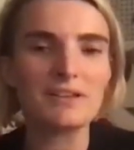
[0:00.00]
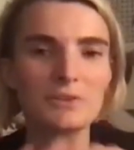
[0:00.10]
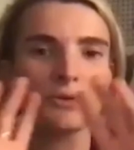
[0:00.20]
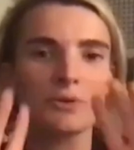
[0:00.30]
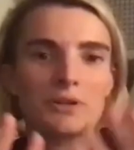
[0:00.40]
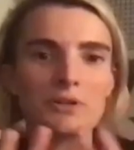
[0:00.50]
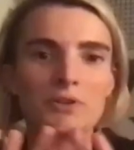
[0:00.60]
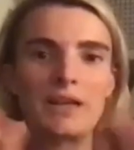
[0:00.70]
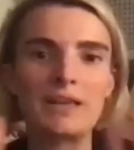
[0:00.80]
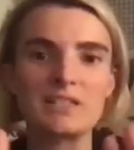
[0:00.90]
your
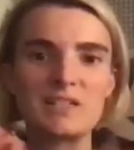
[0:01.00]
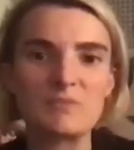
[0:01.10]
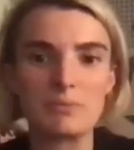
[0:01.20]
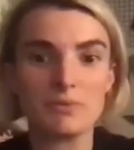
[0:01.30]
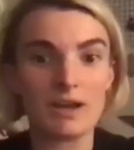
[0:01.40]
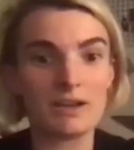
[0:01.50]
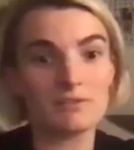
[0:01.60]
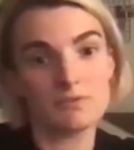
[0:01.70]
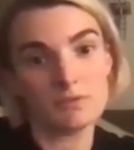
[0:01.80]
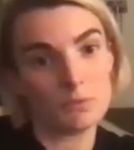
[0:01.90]
analogy of people kind
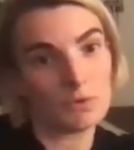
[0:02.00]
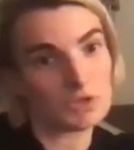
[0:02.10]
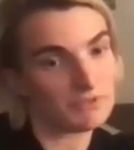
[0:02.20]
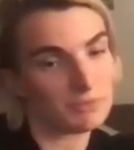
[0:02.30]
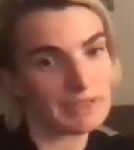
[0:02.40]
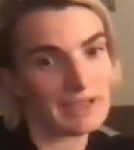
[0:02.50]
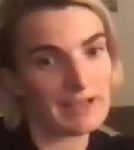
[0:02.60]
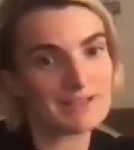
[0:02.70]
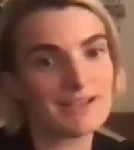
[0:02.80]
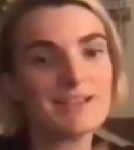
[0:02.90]
of watching from the
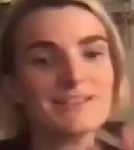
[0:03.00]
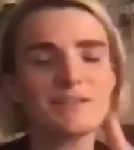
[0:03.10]
outside.